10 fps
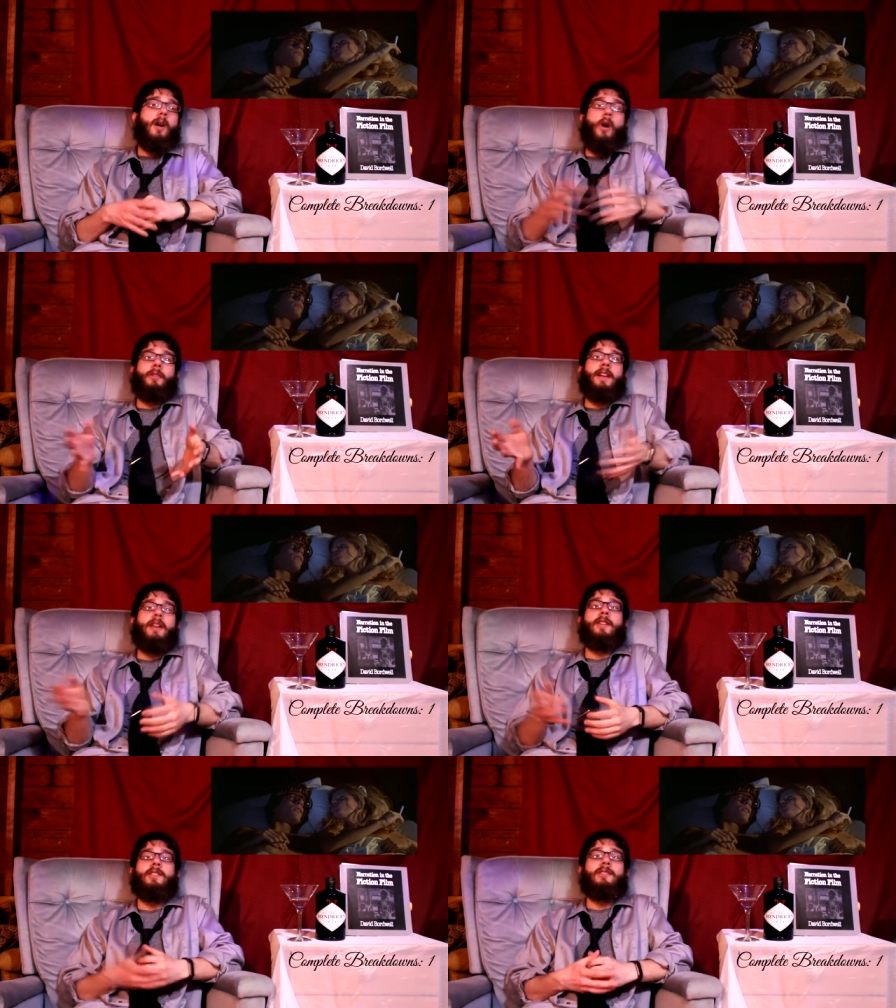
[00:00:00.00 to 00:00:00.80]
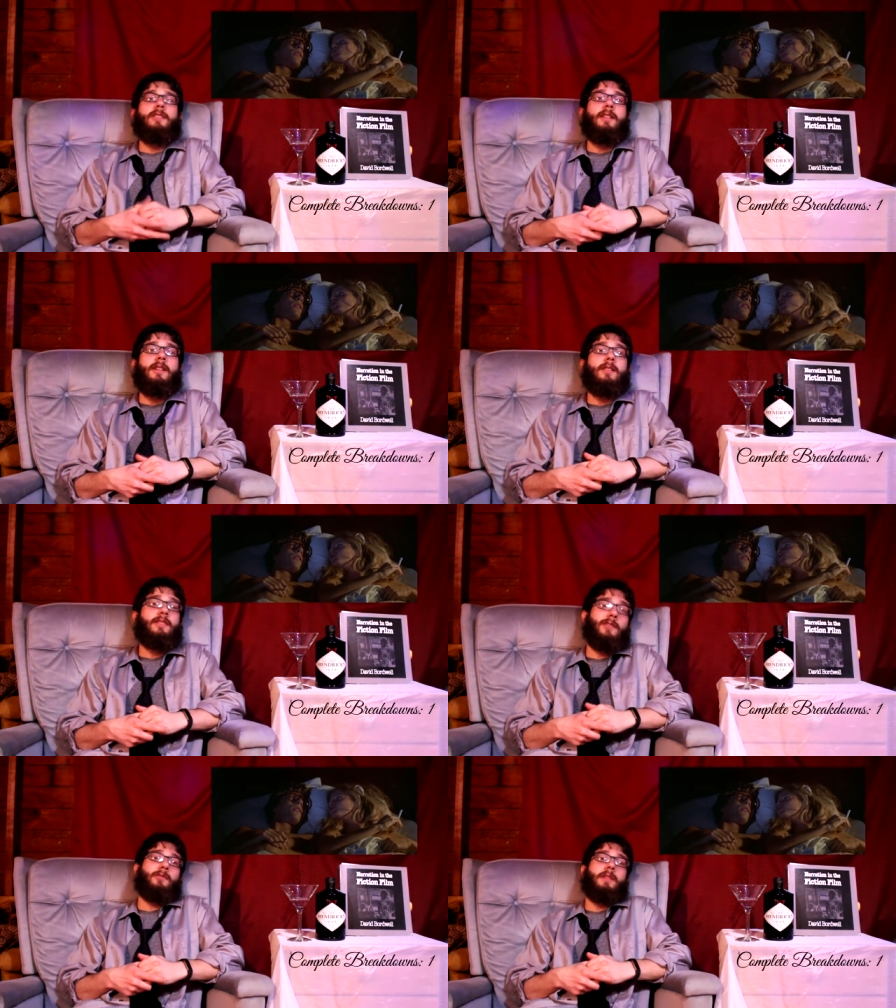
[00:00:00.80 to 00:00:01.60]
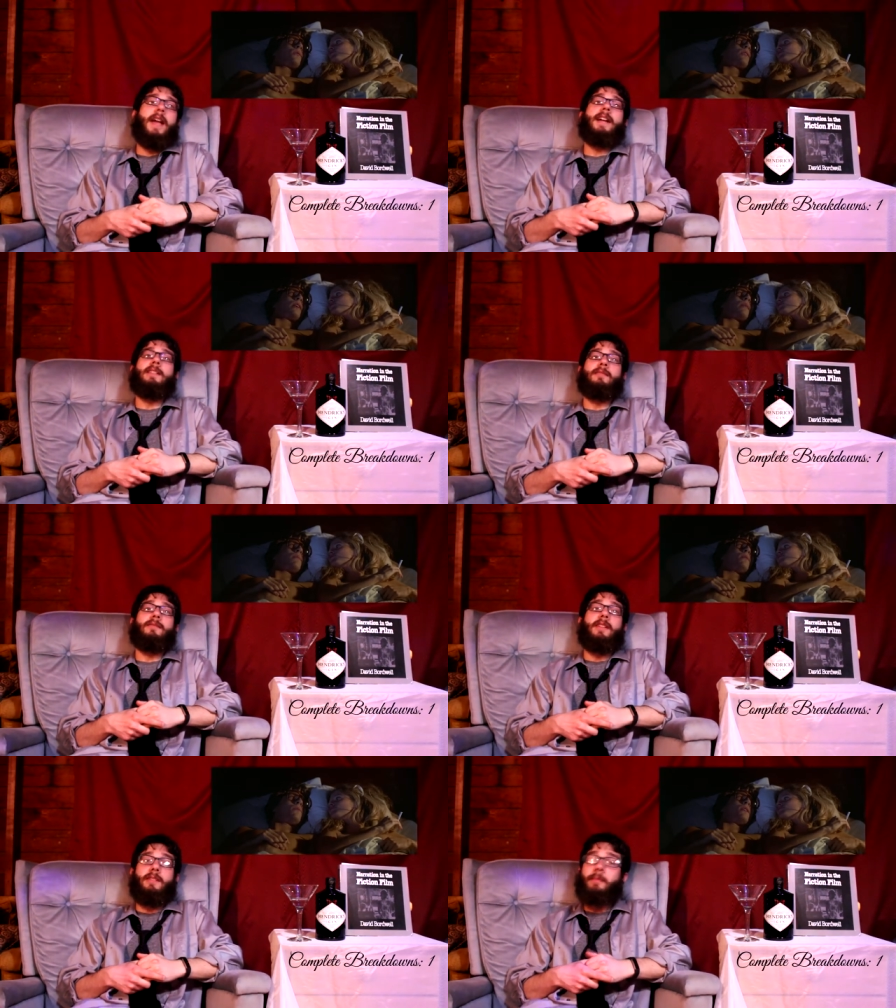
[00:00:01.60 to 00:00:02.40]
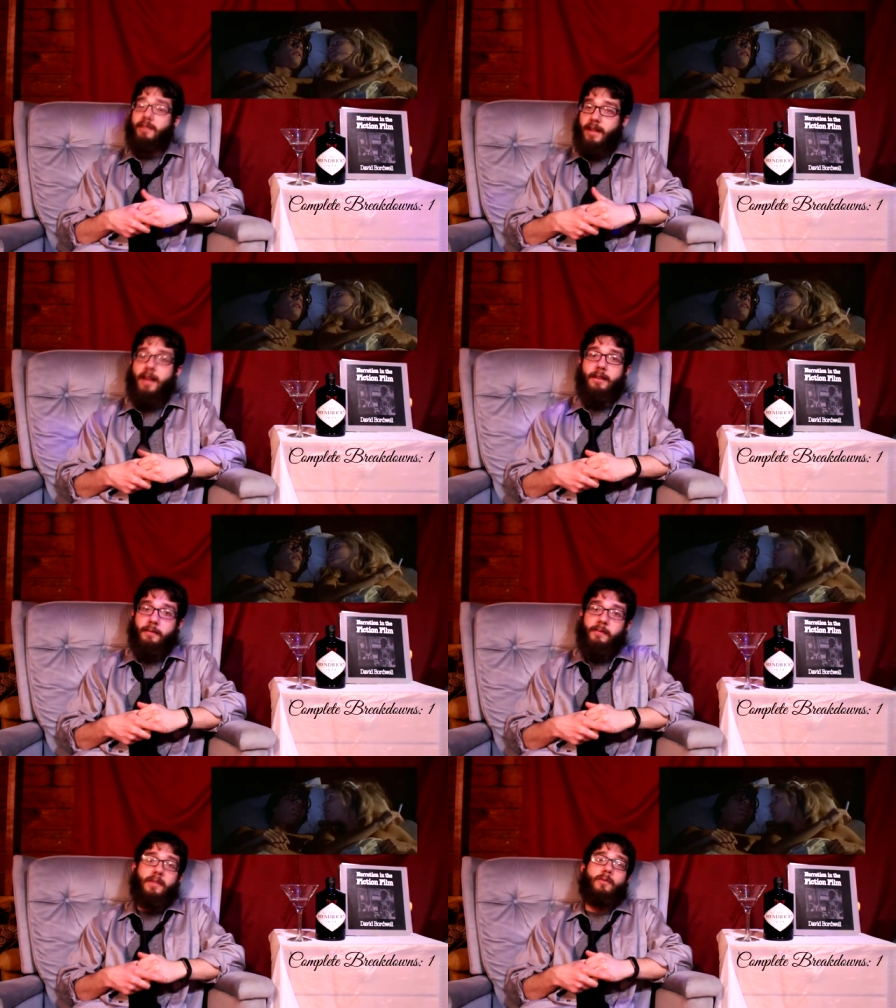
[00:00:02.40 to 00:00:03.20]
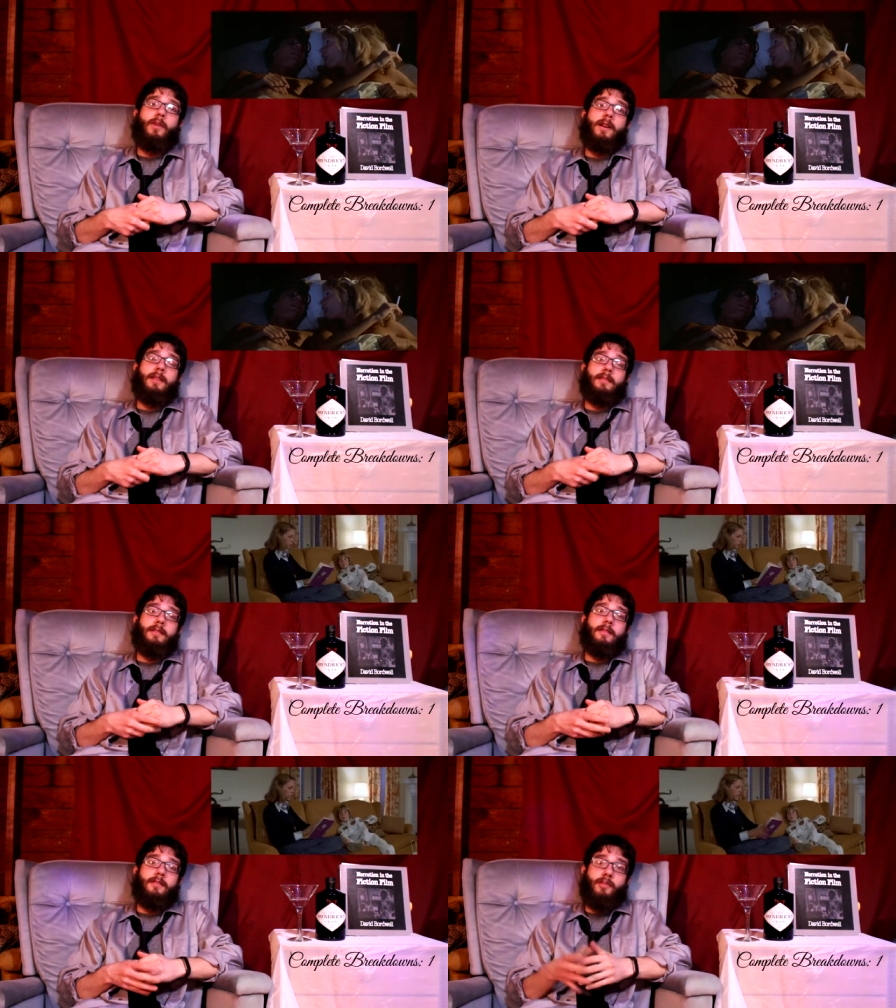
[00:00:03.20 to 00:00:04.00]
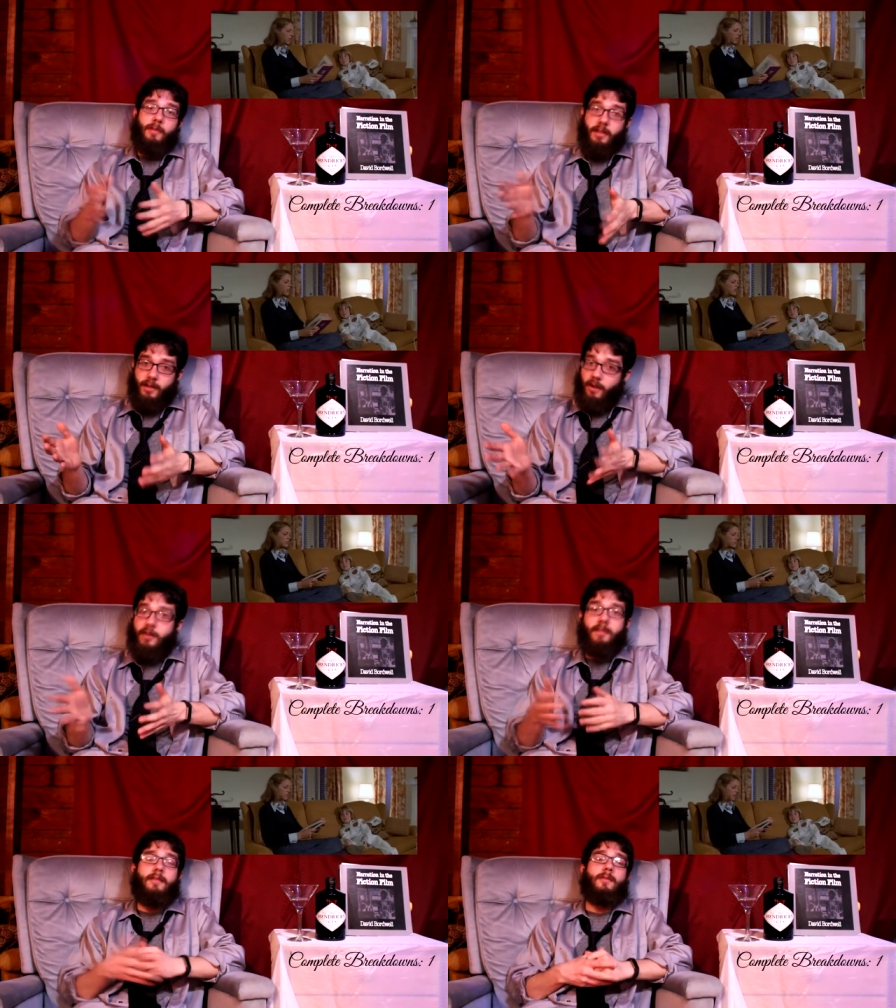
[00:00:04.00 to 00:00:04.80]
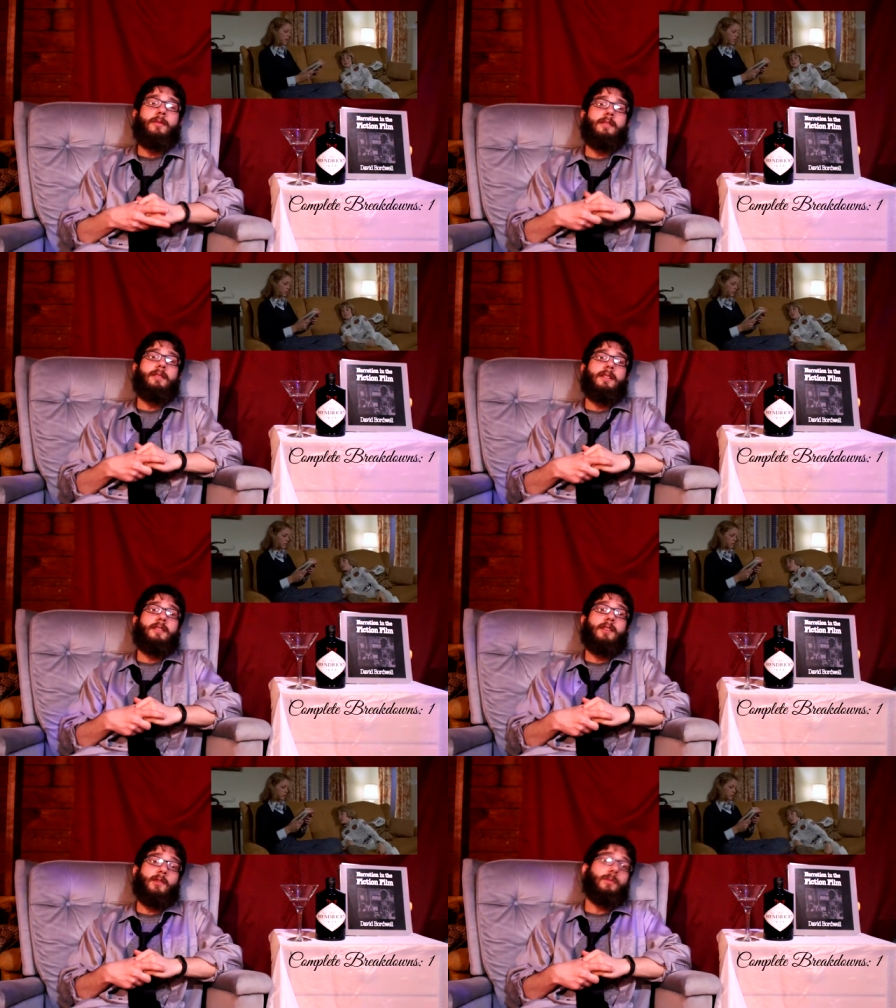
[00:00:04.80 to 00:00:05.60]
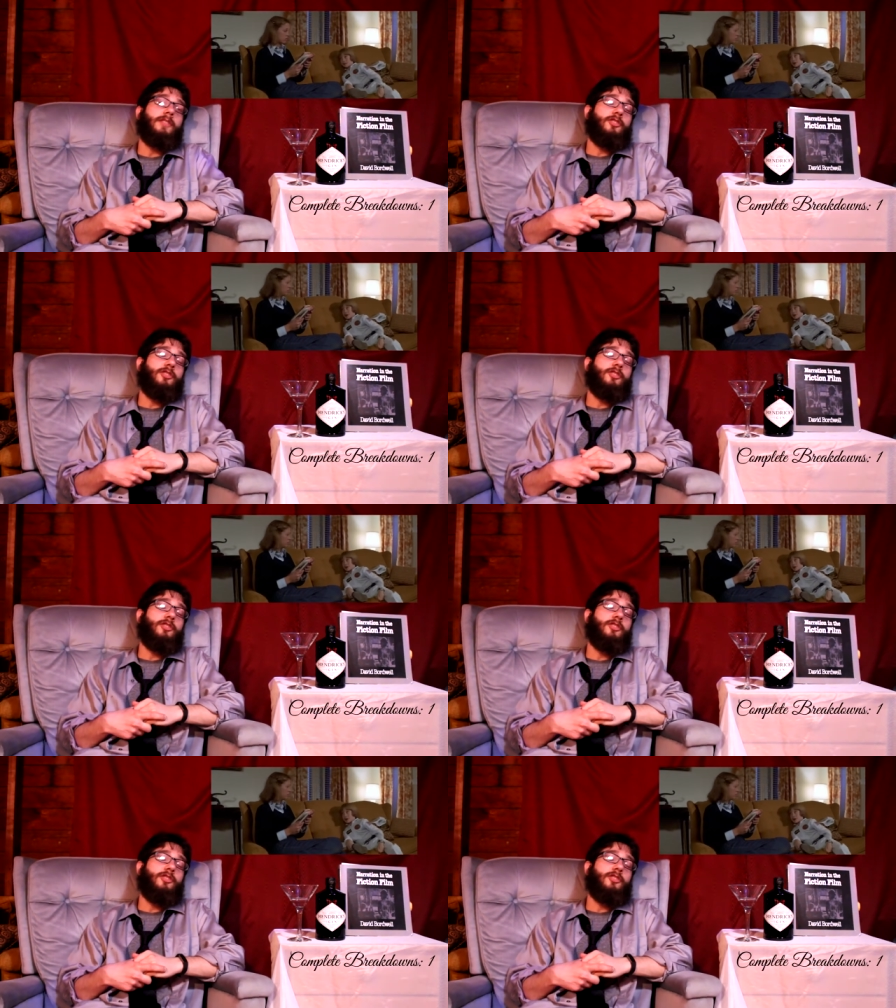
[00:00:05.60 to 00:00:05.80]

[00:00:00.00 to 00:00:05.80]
All the characters that are sexually active end up dead, whereas Jamie Lee Curtis, who is sexually